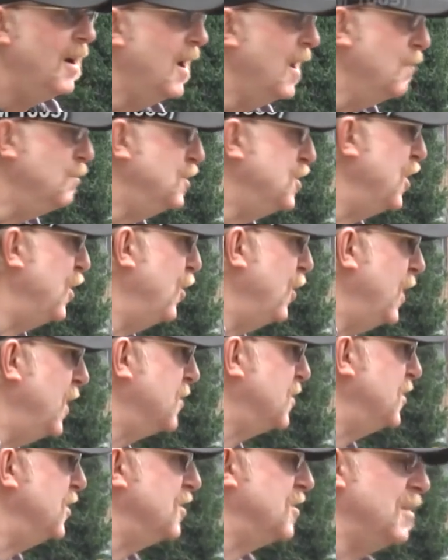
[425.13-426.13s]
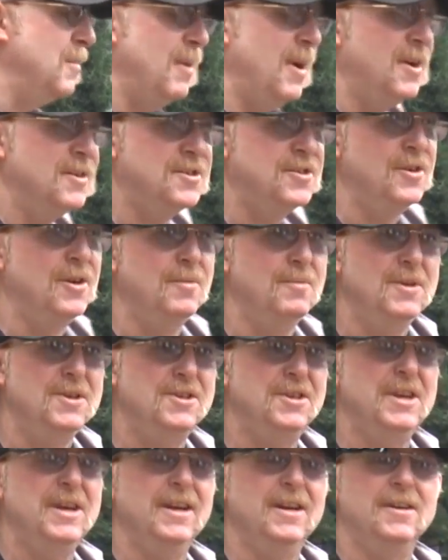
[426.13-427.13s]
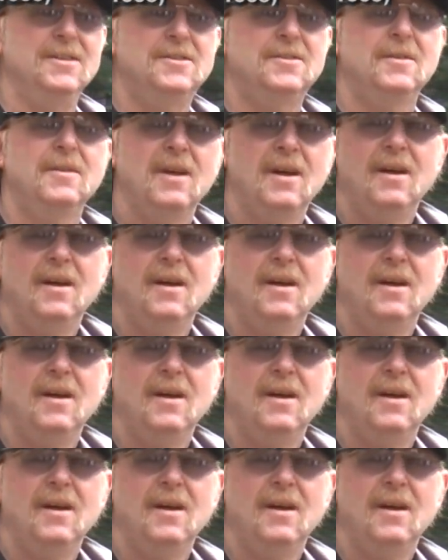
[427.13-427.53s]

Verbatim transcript: I'm Joe Instance. I'm also a machinist.